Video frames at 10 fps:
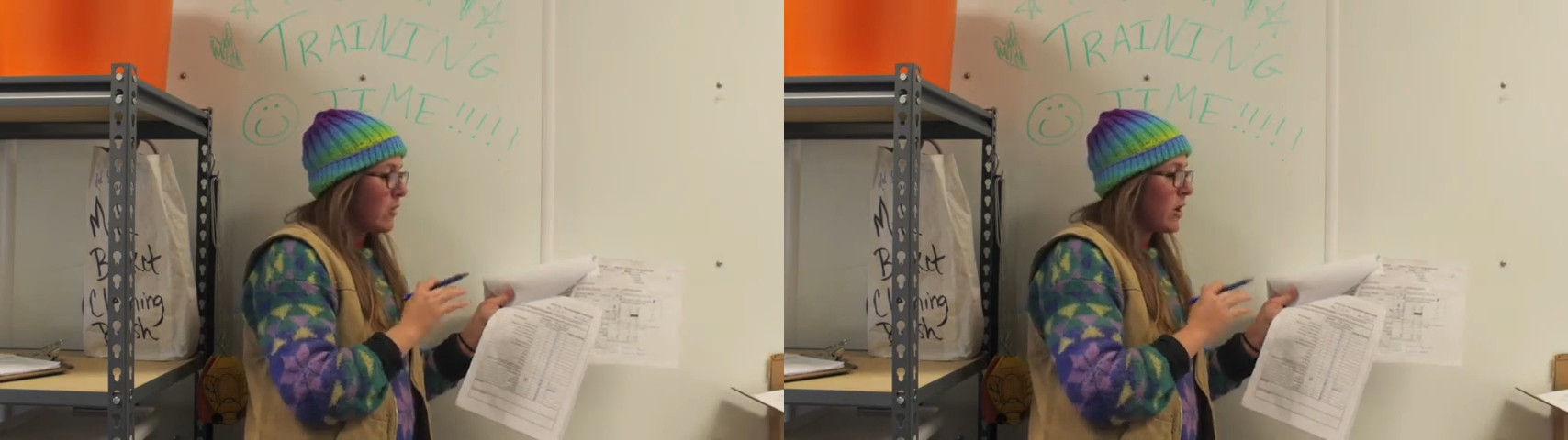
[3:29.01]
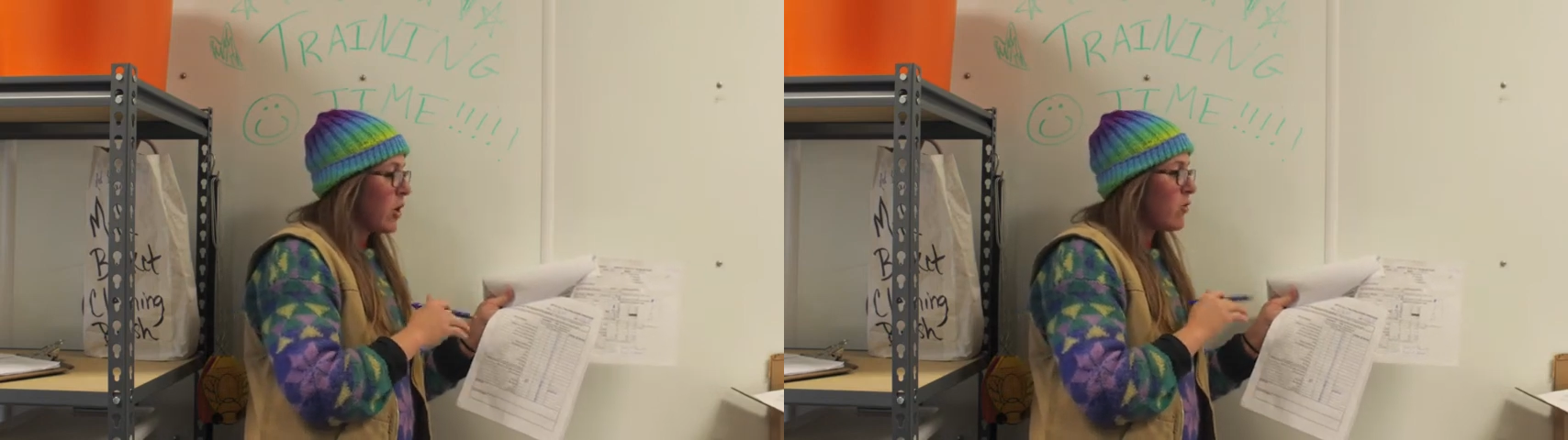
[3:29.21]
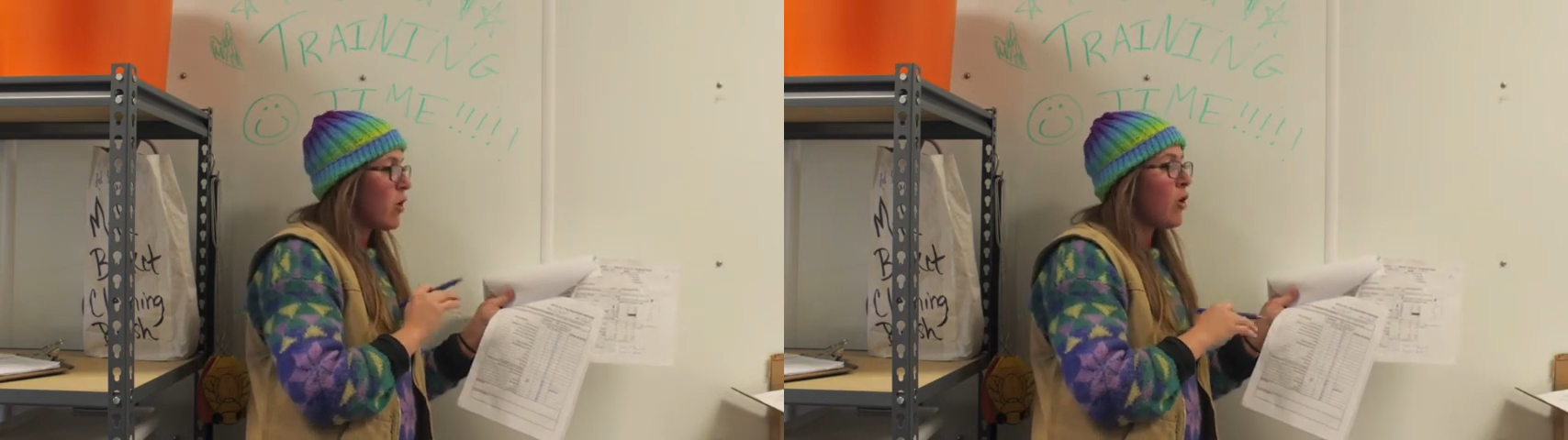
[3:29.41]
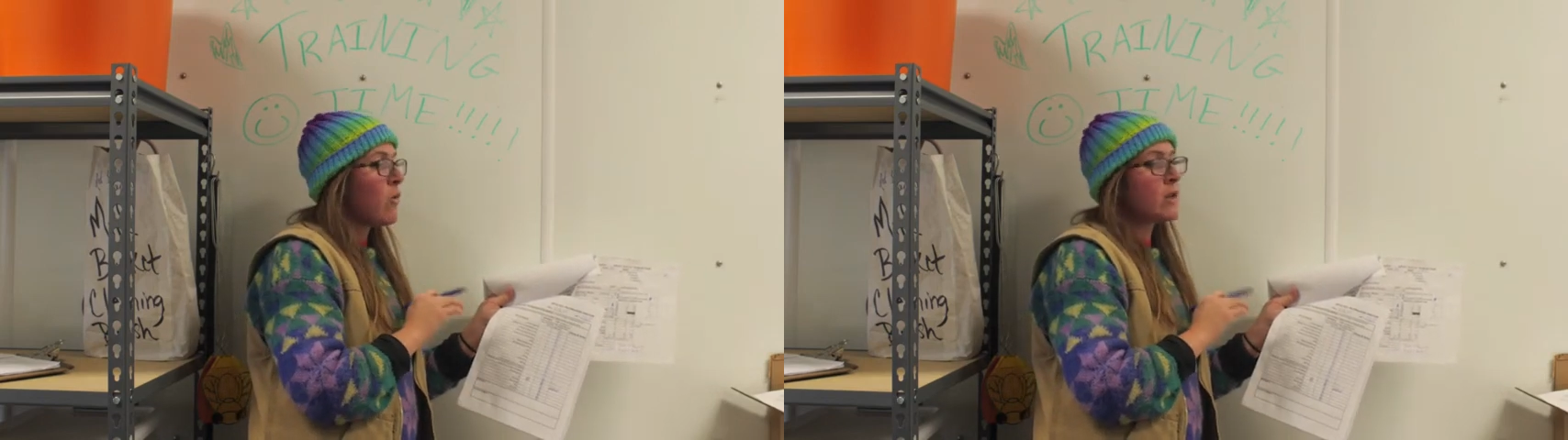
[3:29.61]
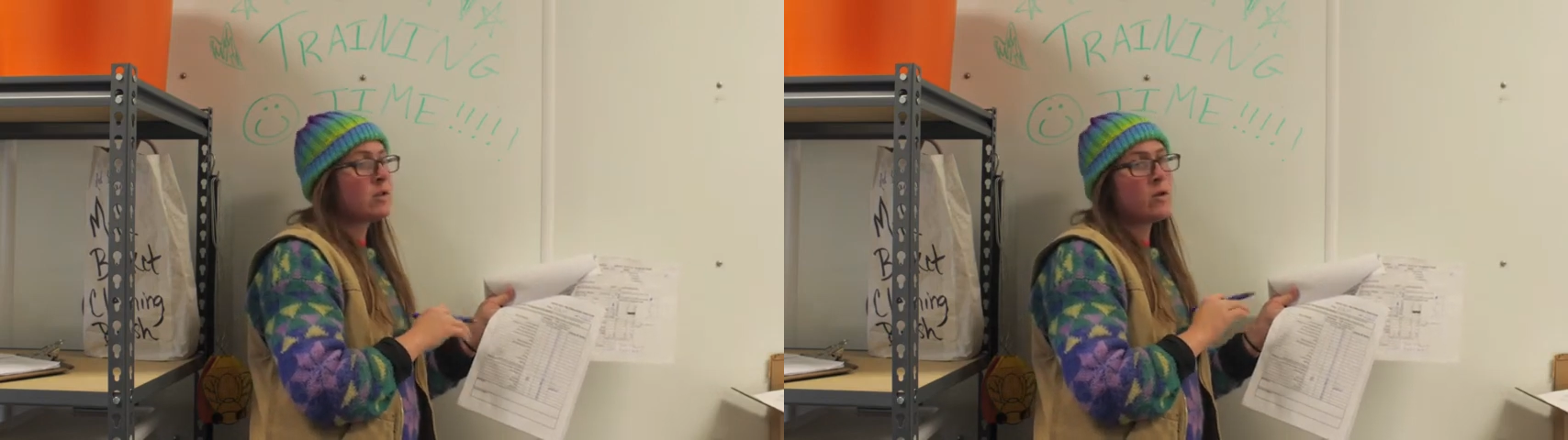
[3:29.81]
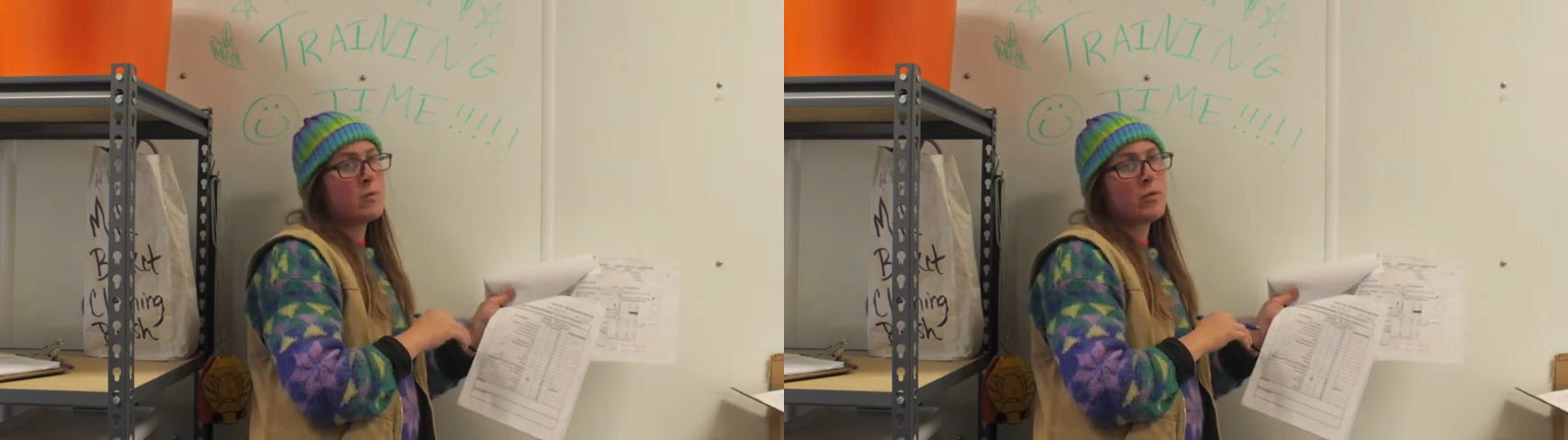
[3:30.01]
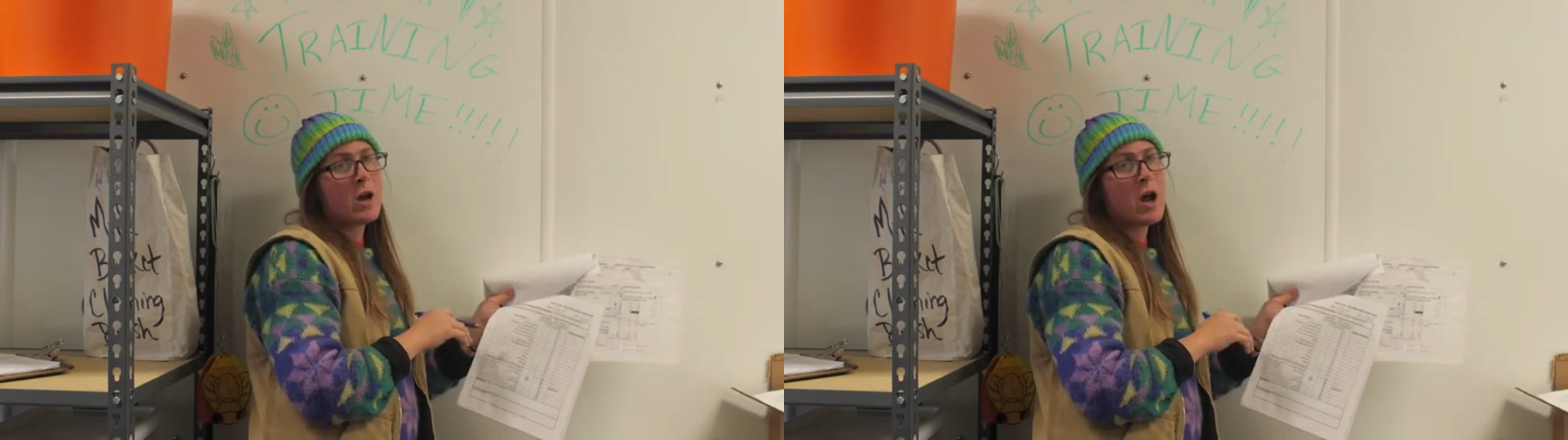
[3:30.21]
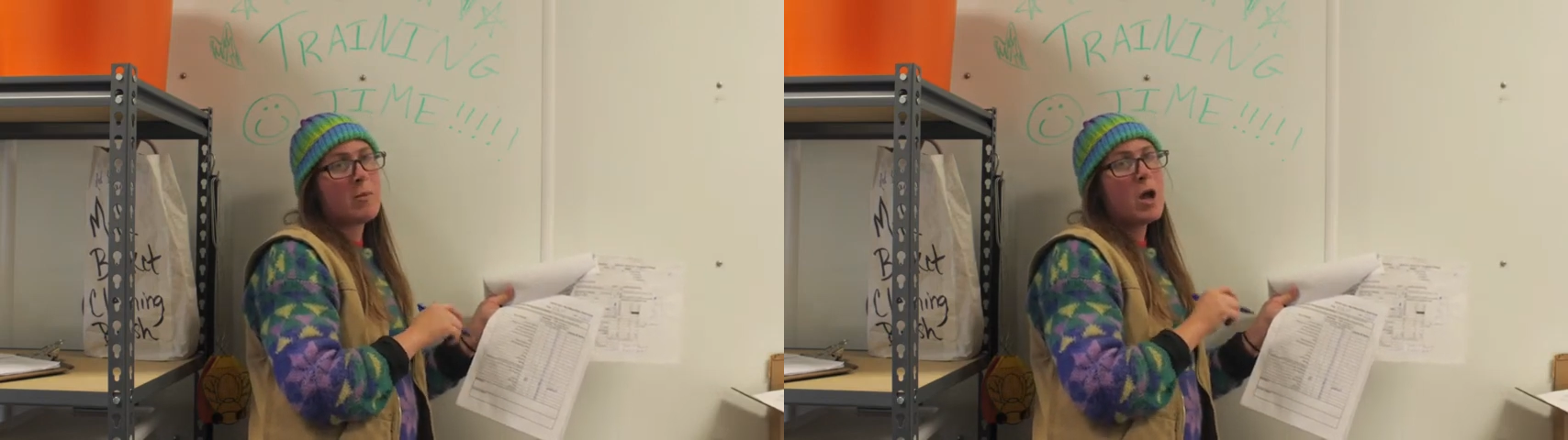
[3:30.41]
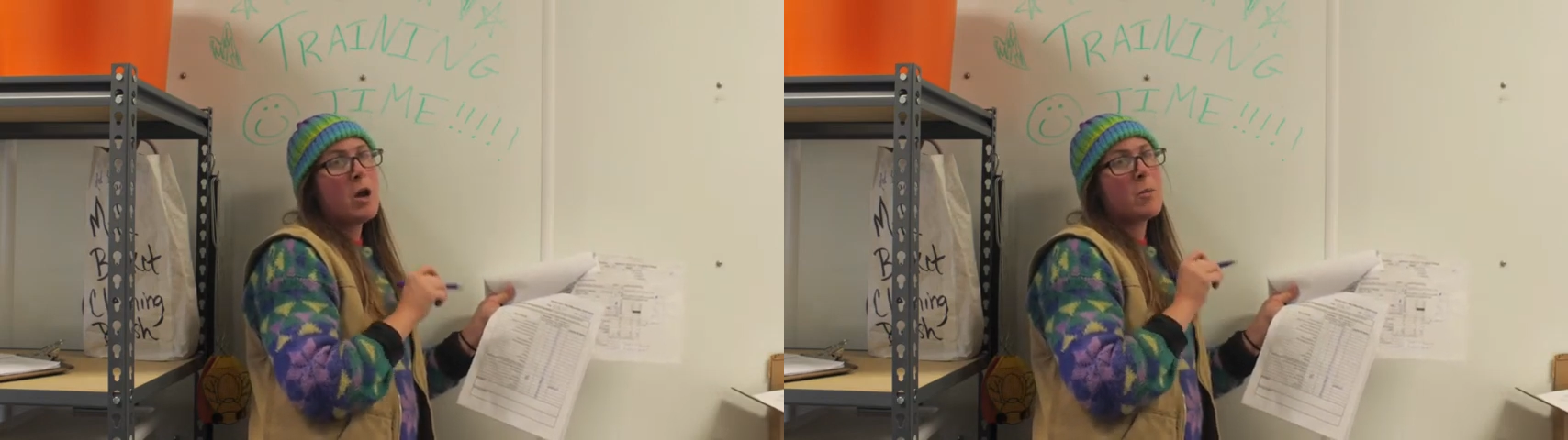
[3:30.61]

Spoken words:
They don't always do a pre-op.